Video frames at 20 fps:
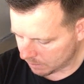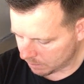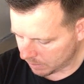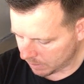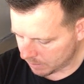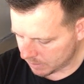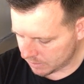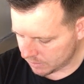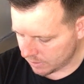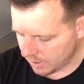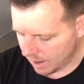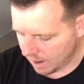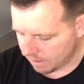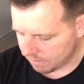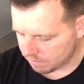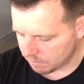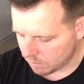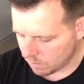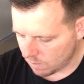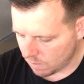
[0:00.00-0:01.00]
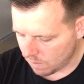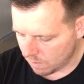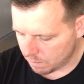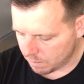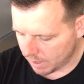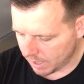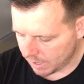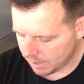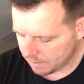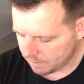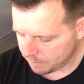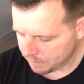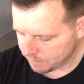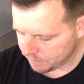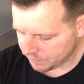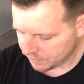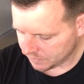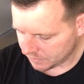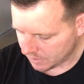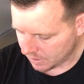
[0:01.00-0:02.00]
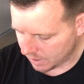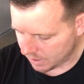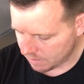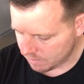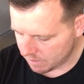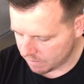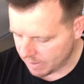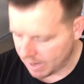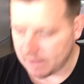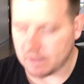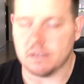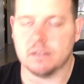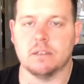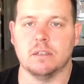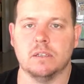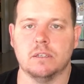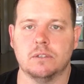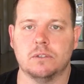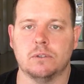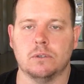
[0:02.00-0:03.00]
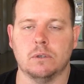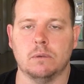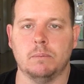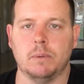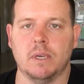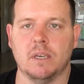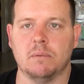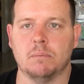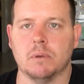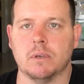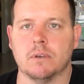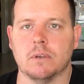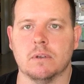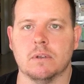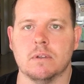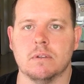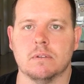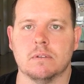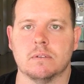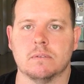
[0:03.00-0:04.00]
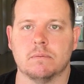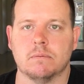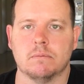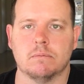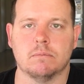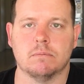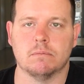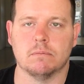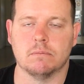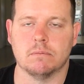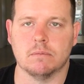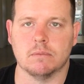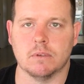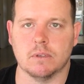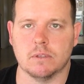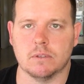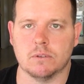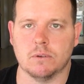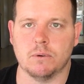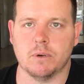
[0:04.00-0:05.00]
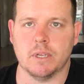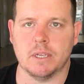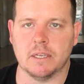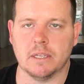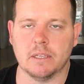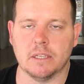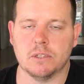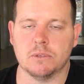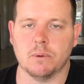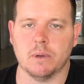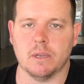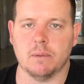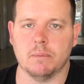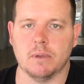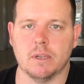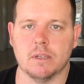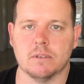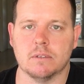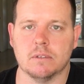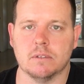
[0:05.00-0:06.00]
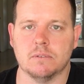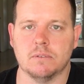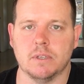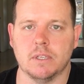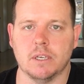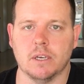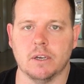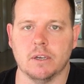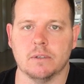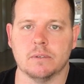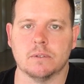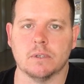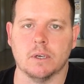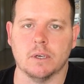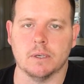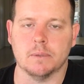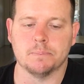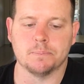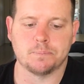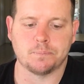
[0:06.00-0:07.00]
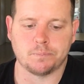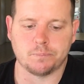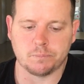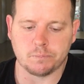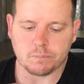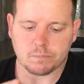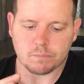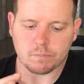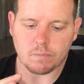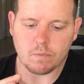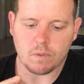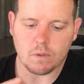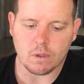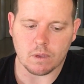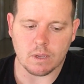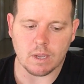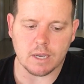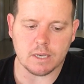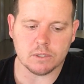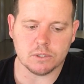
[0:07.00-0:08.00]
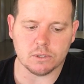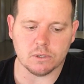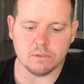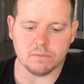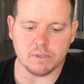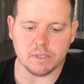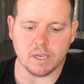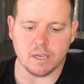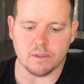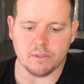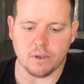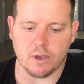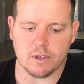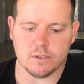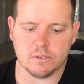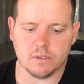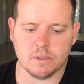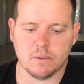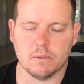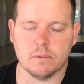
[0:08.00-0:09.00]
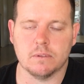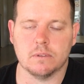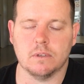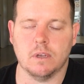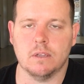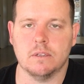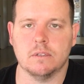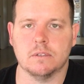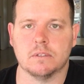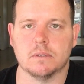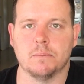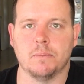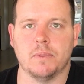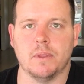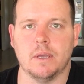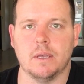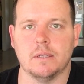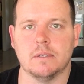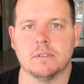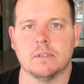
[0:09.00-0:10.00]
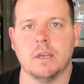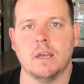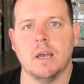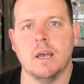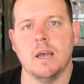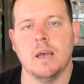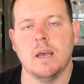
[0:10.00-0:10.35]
probably do have more, but I don't want to make this list too big because it's already nearly 20 minutes, this video, so short video. Those are some things